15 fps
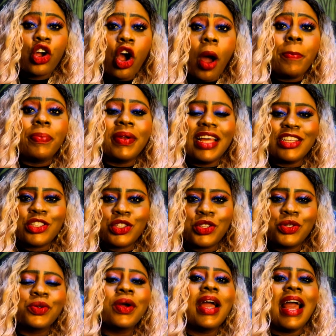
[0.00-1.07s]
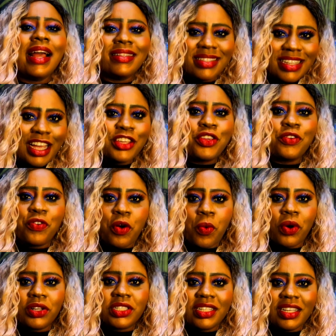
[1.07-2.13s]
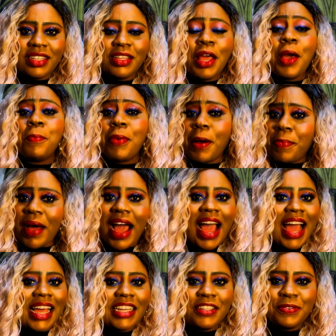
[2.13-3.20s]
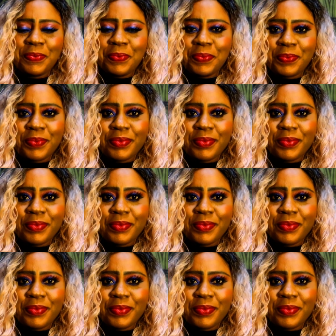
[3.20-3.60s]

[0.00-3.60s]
God bless you and thank you for watching. Bye bye.